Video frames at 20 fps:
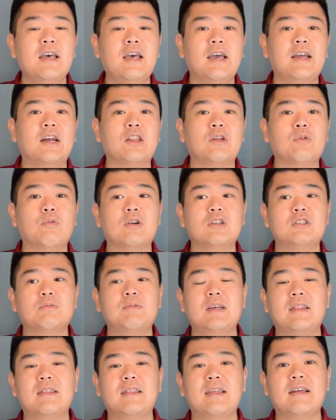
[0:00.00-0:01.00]
In other words,
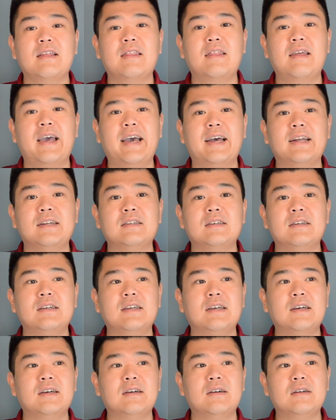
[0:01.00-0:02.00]
we think that
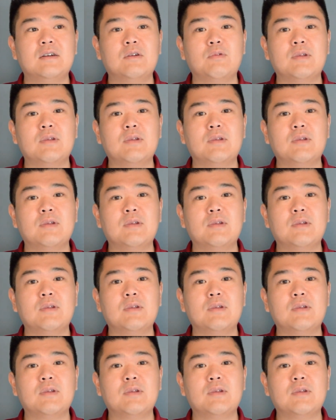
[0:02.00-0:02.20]
a